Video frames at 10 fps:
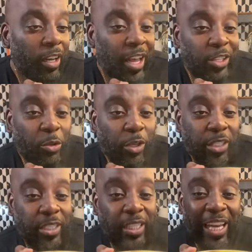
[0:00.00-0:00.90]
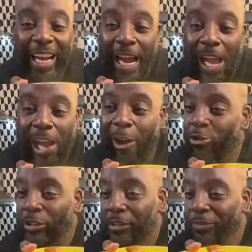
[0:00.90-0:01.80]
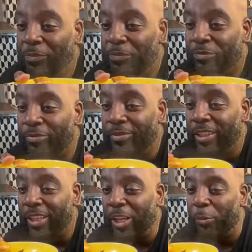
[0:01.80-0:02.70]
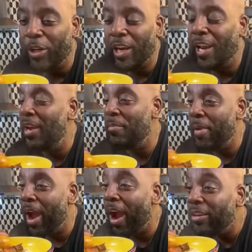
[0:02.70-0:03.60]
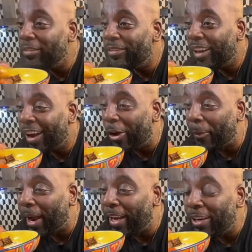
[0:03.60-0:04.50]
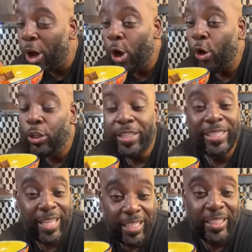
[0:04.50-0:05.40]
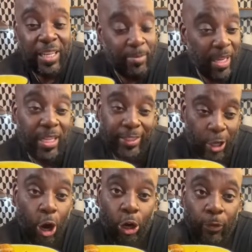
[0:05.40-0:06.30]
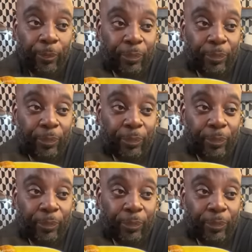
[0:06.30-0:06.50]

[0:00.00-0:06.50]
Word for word: as you can see, it wouldn't let me, all right? 60 minutes, y'all.